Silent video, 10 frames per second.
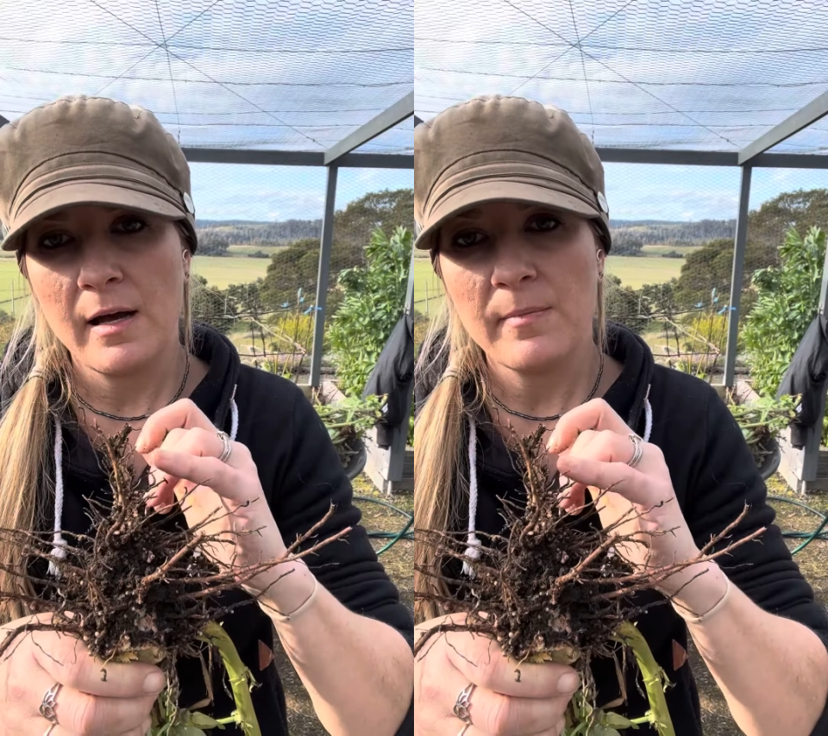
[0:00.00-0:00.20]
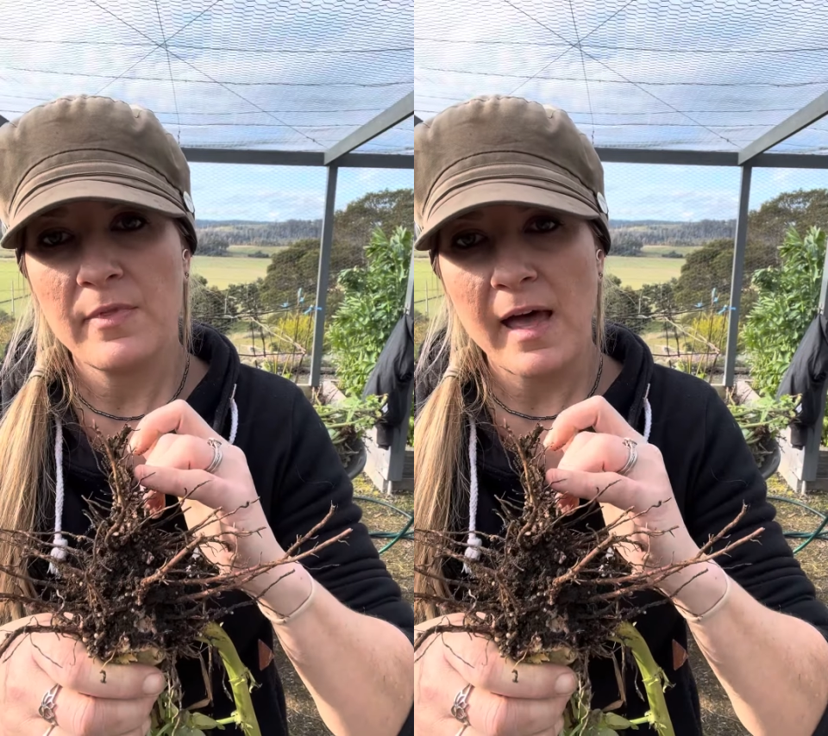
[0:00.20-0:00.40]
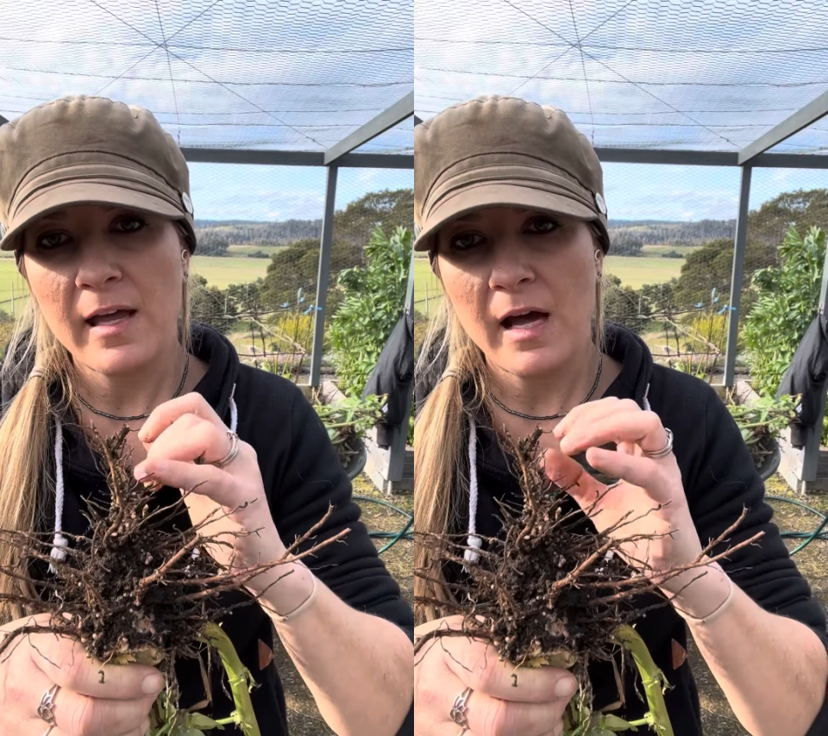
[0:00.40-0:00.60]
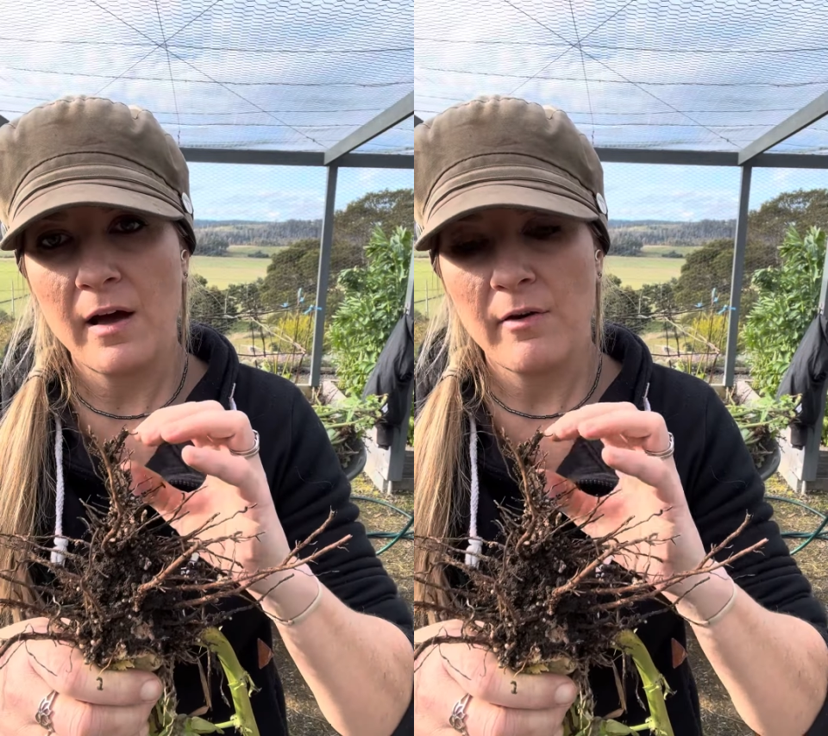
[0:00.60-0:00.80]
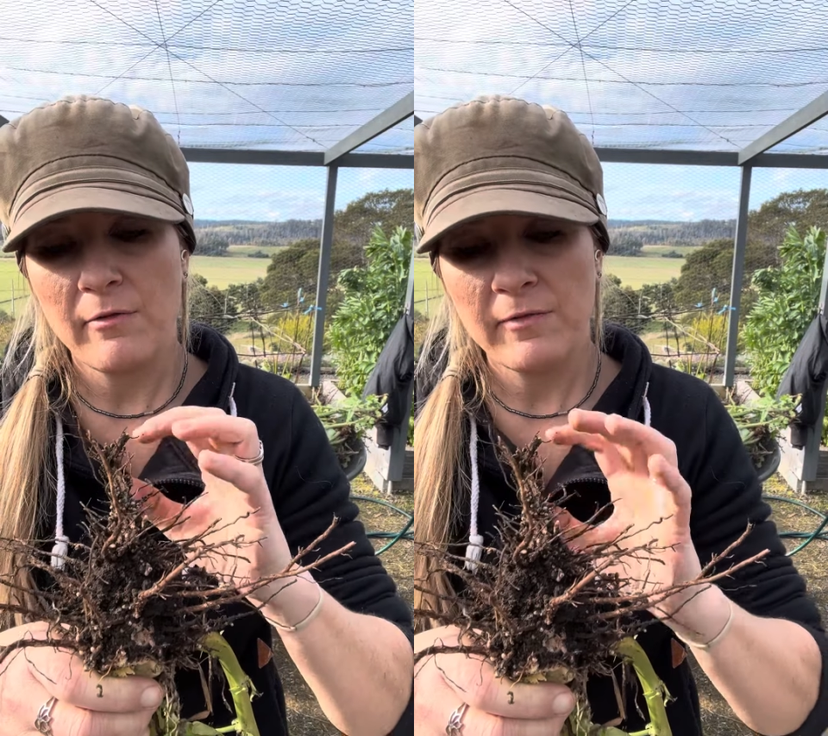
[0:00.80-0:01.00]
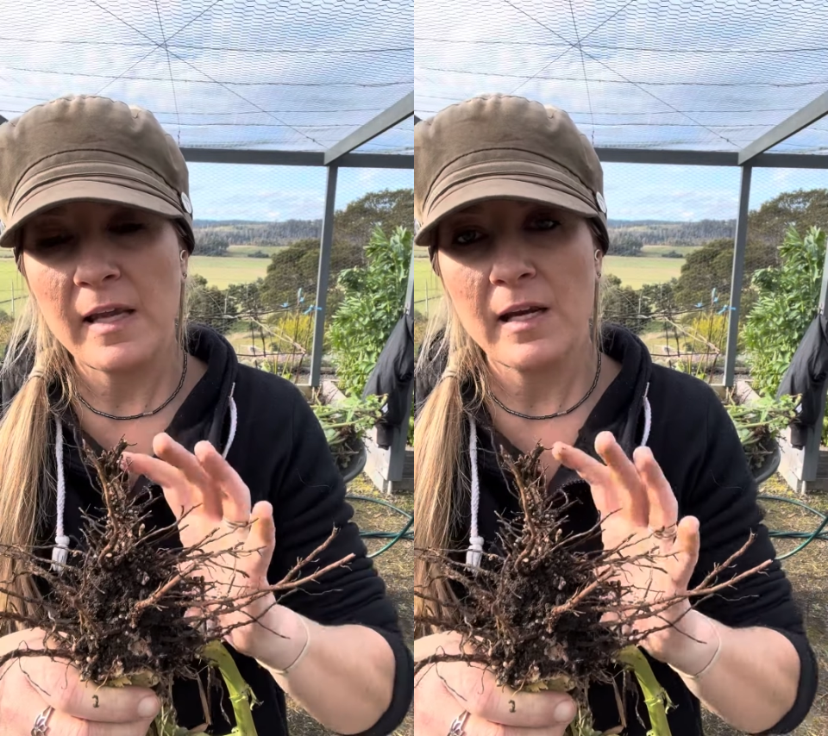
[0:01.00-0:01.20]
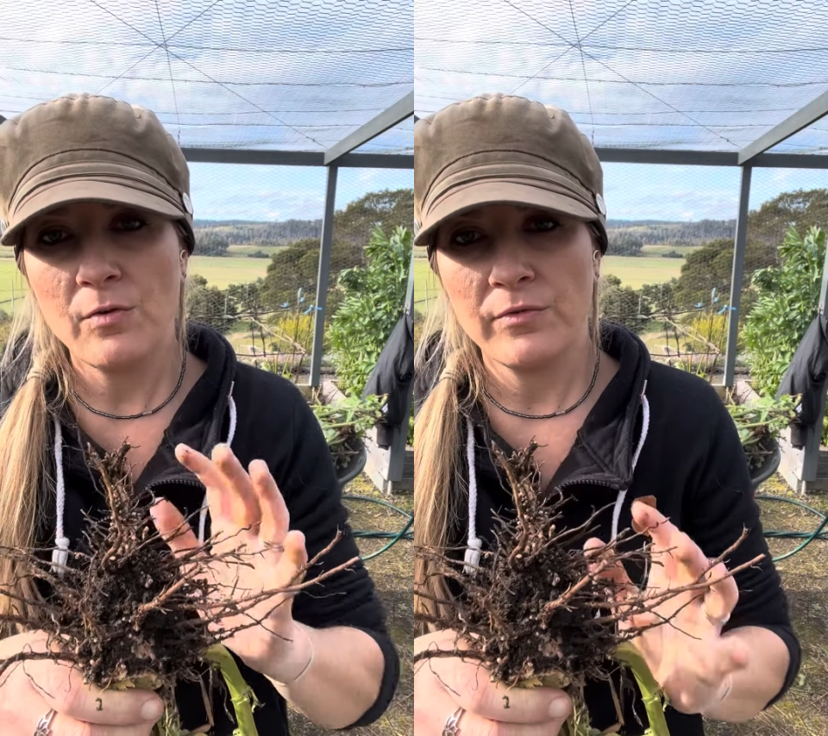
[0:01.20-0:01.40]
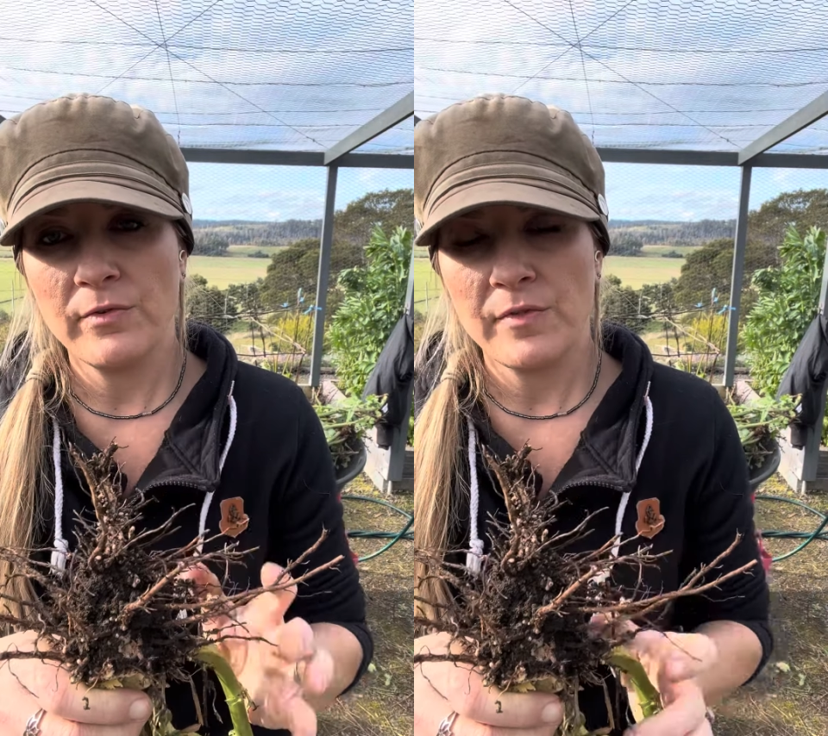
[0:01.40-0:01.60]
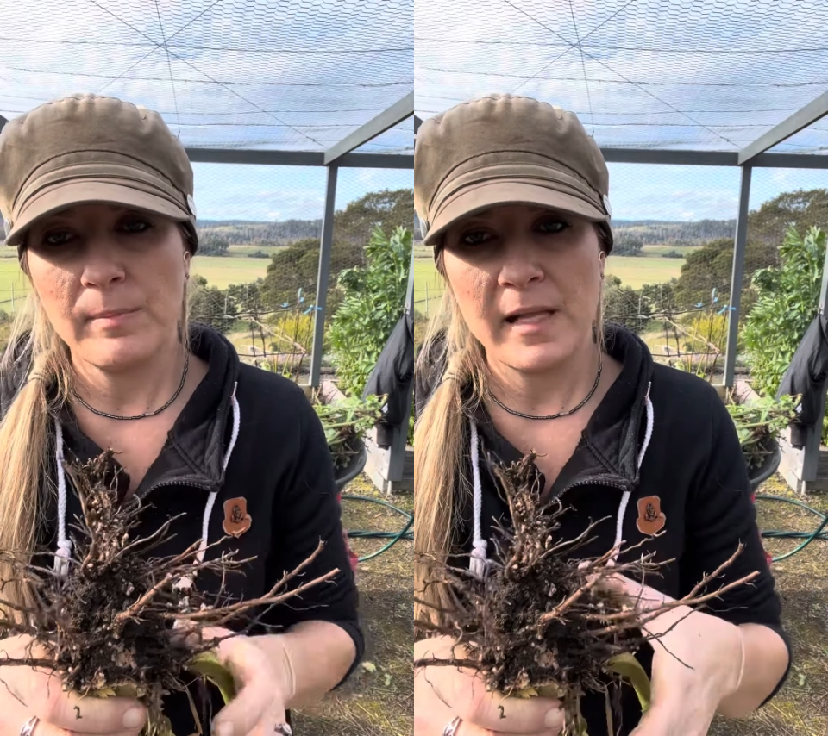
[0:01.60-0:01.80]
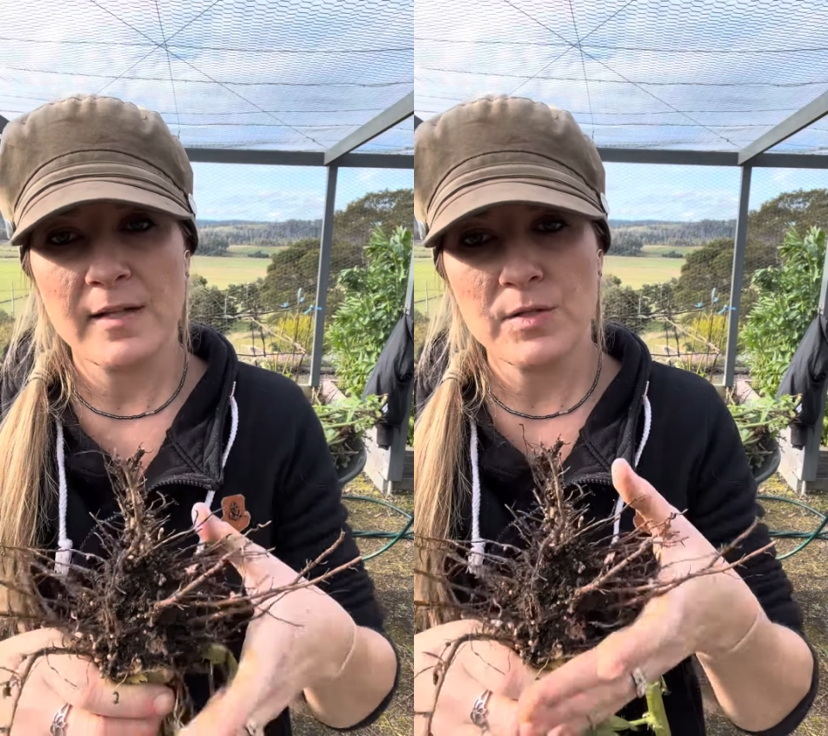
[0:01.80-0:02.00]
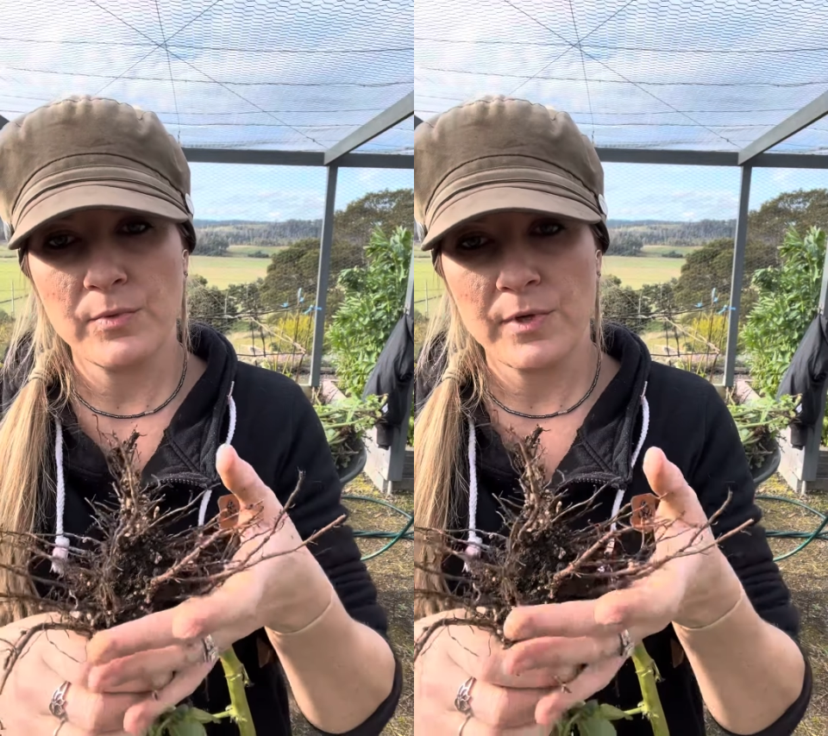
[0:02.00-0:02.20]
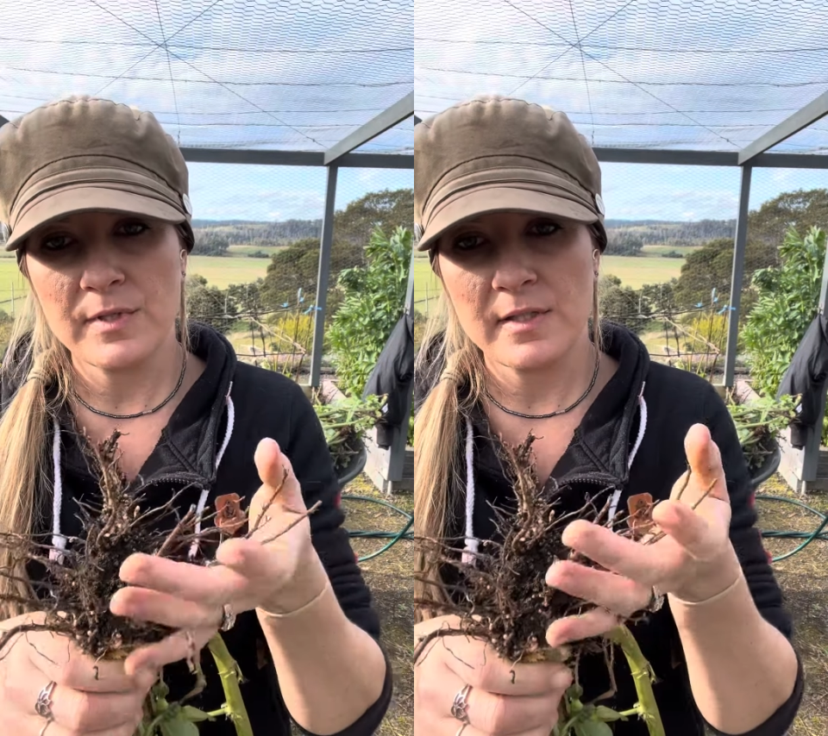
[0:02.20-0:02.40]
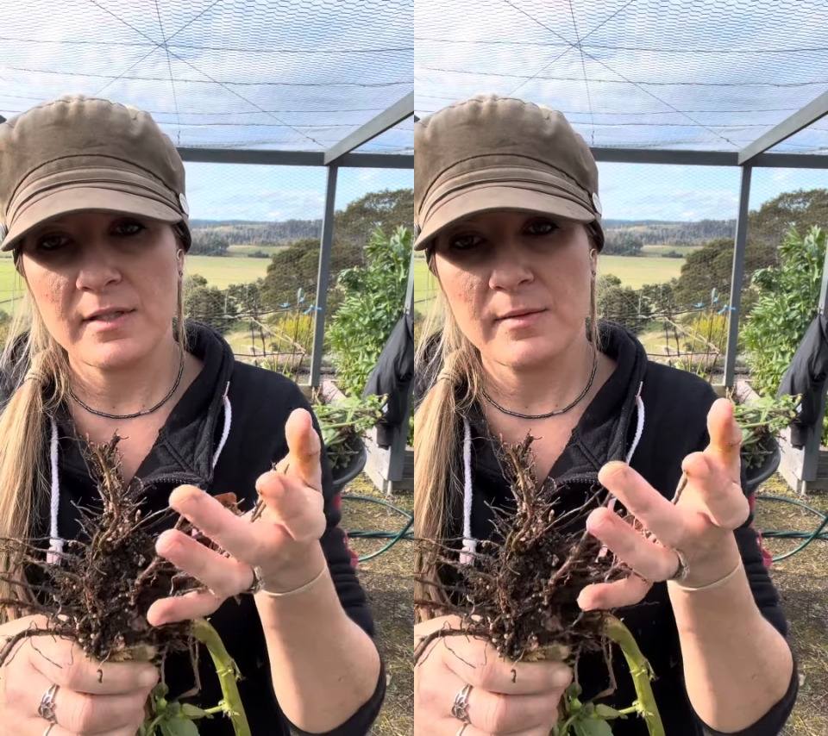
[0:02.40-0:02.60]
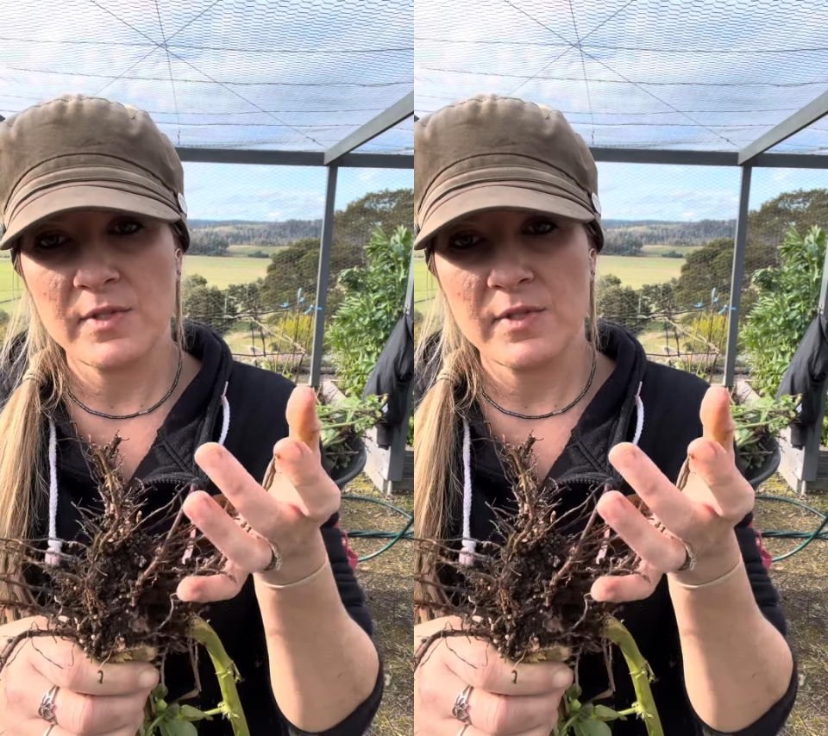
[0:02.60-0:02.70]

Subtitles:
they are feeding off of the plant's root system,